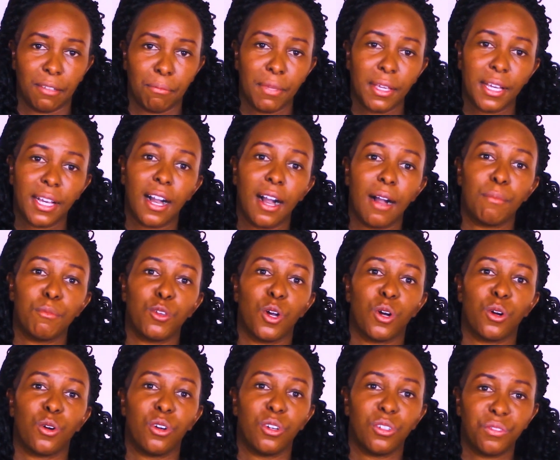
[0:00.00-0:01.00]
become your
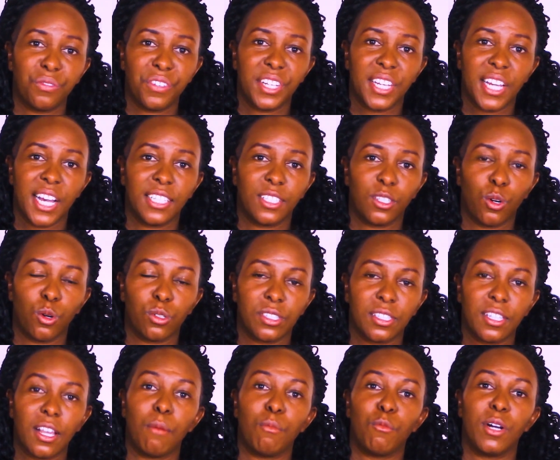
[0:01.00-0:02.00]
confidant or
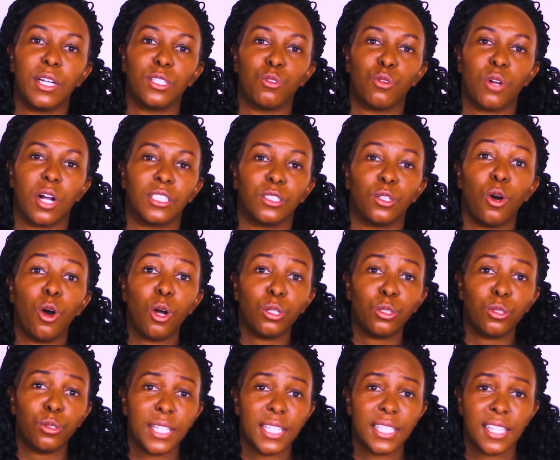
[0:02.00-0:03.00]
someone you can
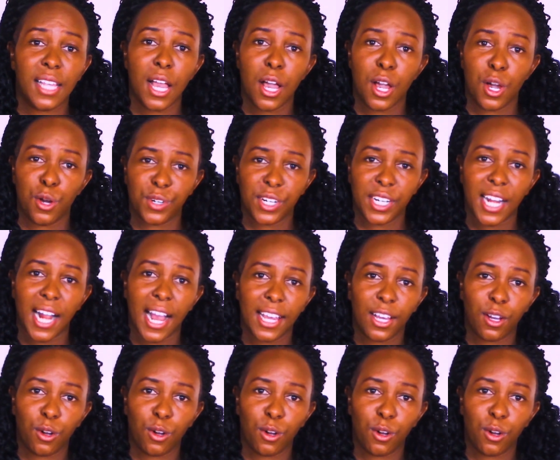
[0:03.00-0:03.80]
always rely